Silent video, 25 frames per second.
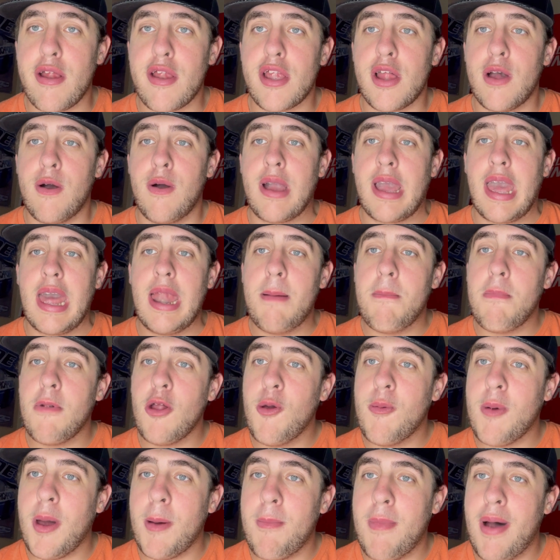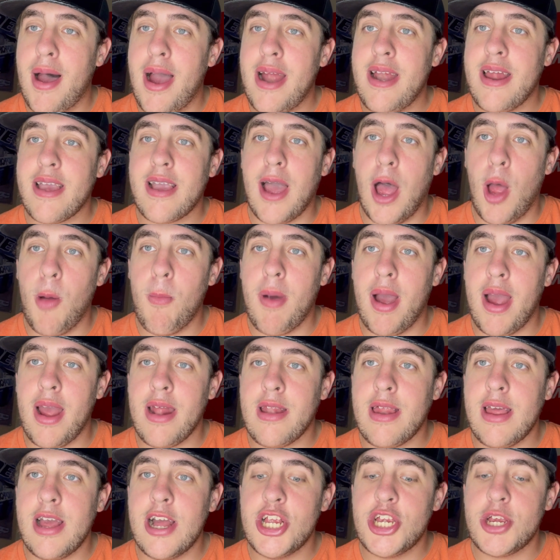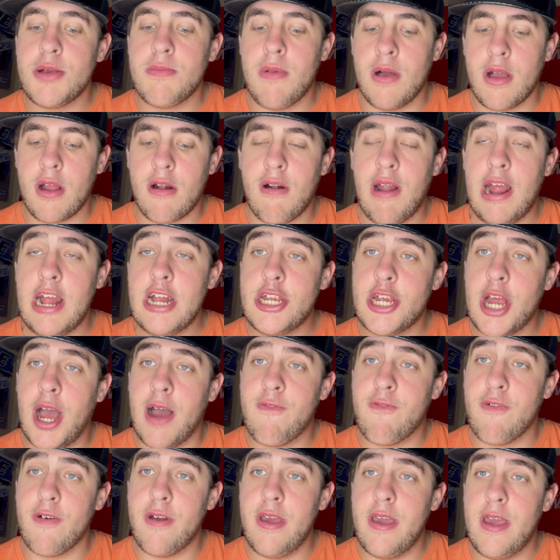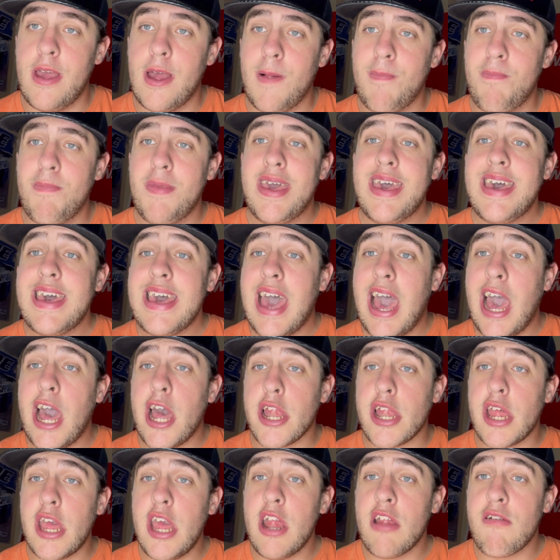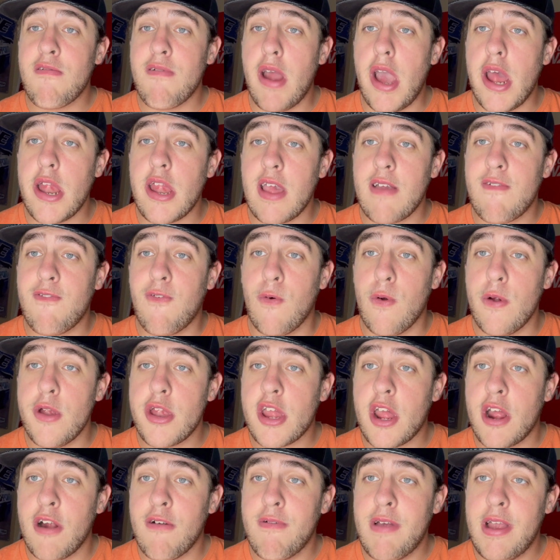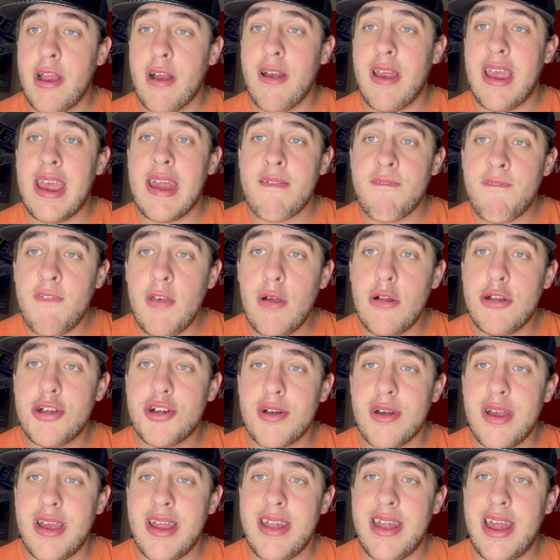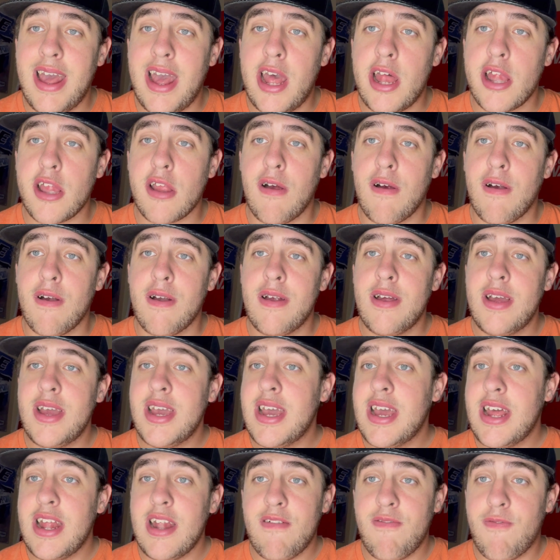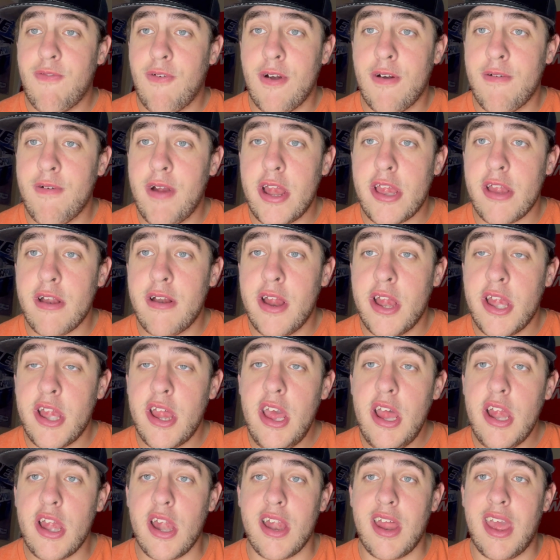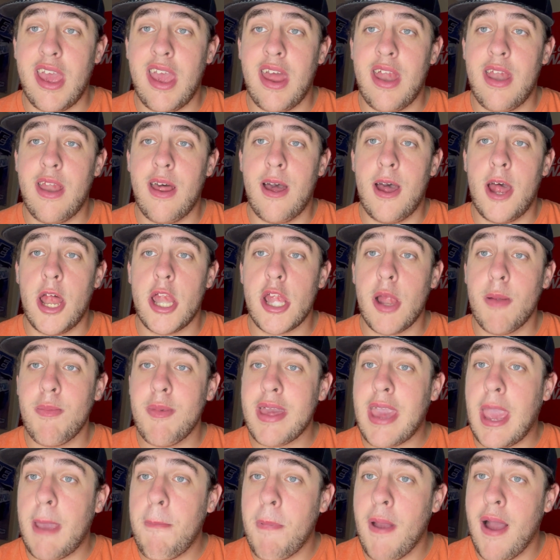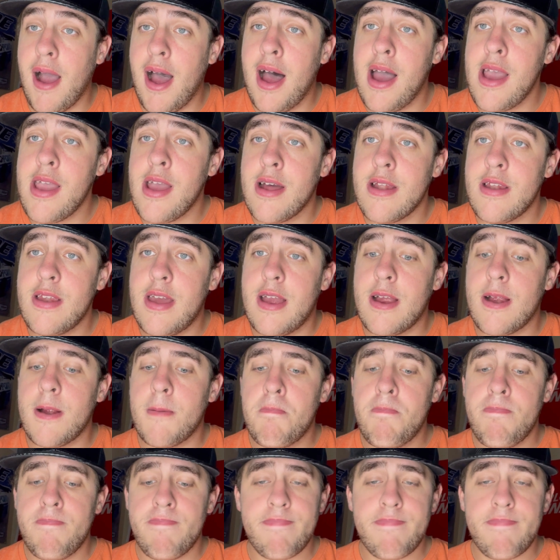So it kind of blew my mind and caught my attention. But great job for him, as he's racing for his career and future in NASCAR for the rest of the season. And something to keep your eye on there.